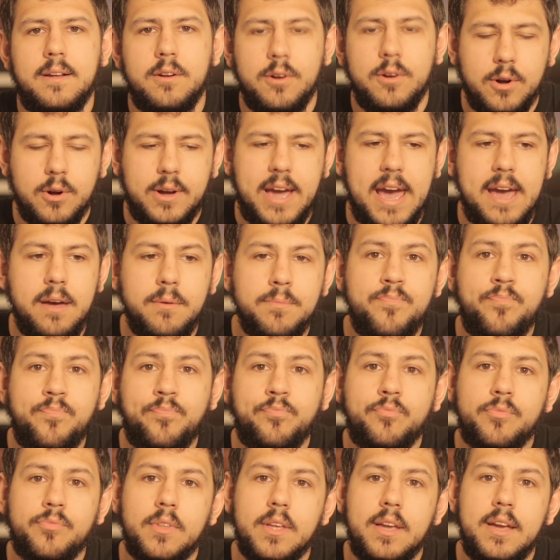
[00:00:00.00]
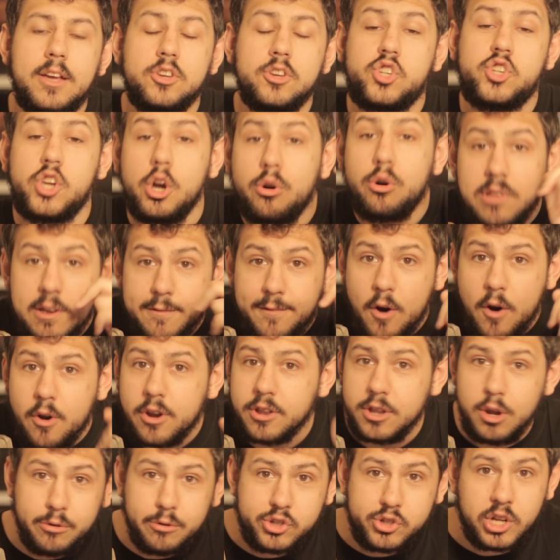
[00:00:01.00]
Okay? She only
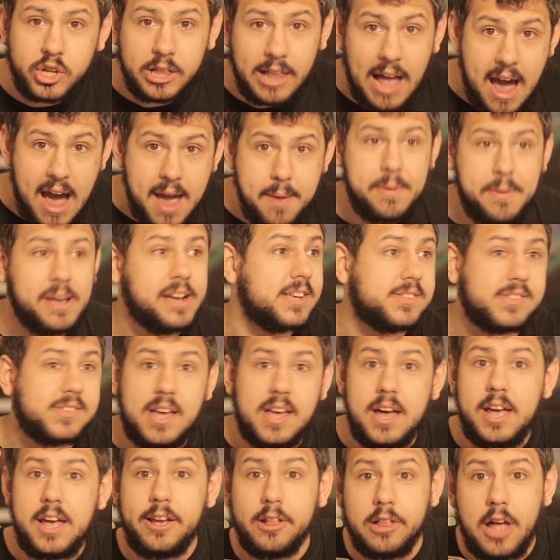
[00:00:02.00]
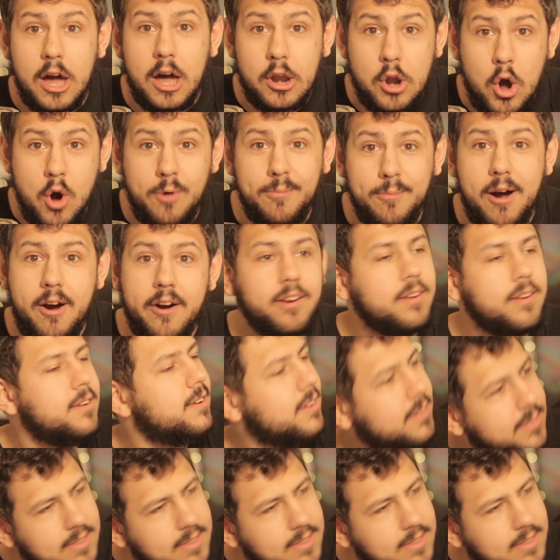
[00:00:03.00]
voted no in July because Ilhan Omar,